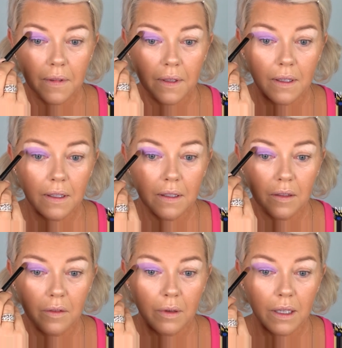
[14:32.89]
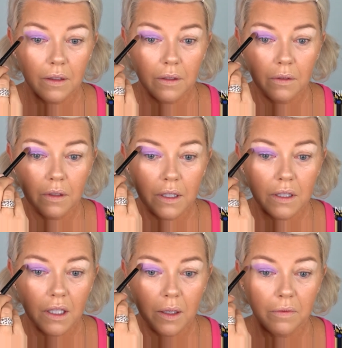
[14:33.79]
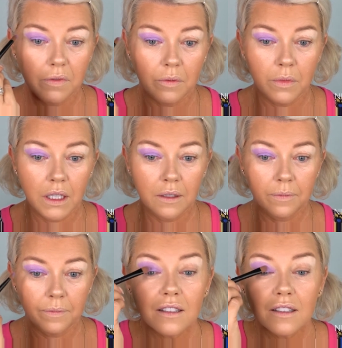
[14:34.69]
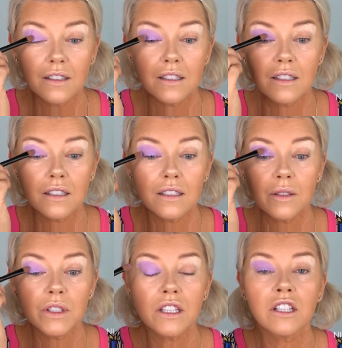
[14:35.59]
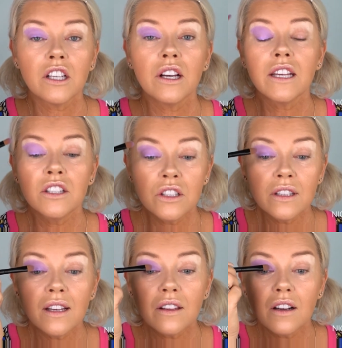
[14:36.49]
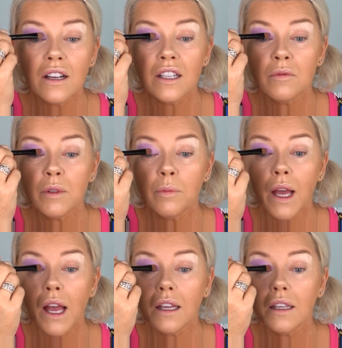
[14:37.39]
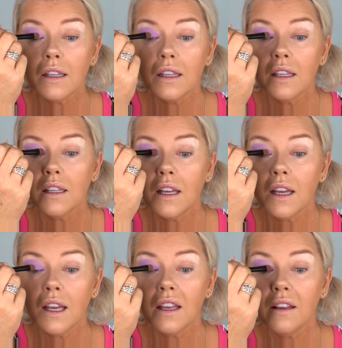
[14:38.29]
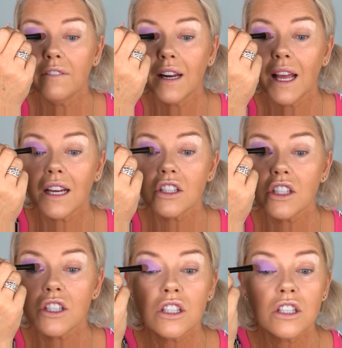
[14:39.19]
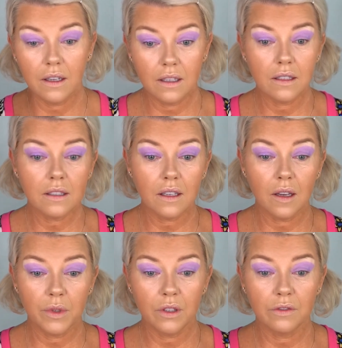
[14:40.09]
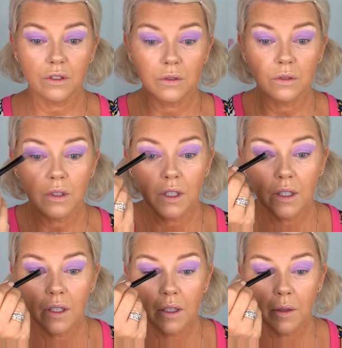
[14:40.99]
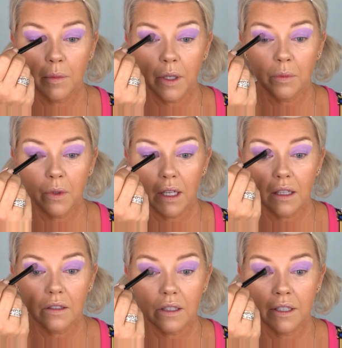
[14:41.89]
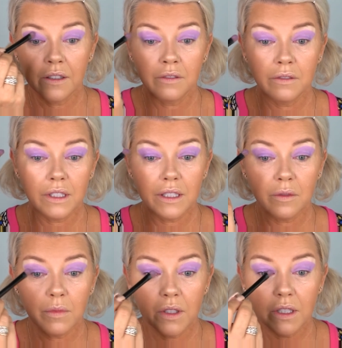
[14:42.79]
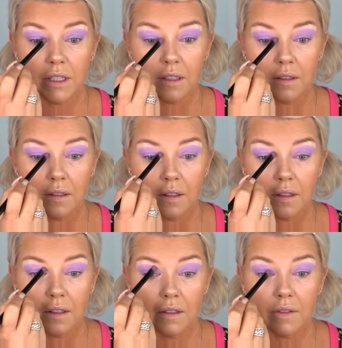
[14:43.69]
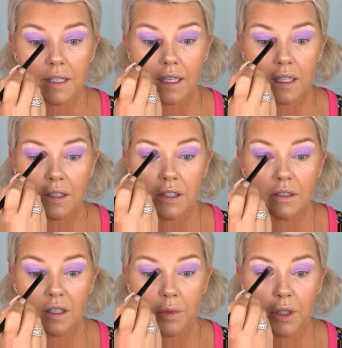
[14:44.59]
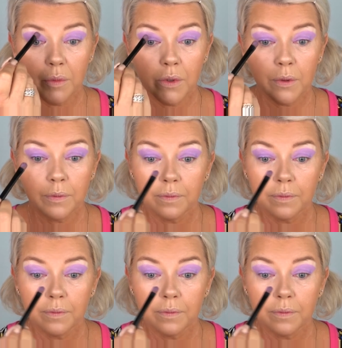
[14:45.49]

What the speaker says: that's about the right shape for me. So I'm just going to go ahead and do the other eye, and I'll be back in a flash. It is a beautiful purple colour. I really don't mind it. For saying I don't like purple.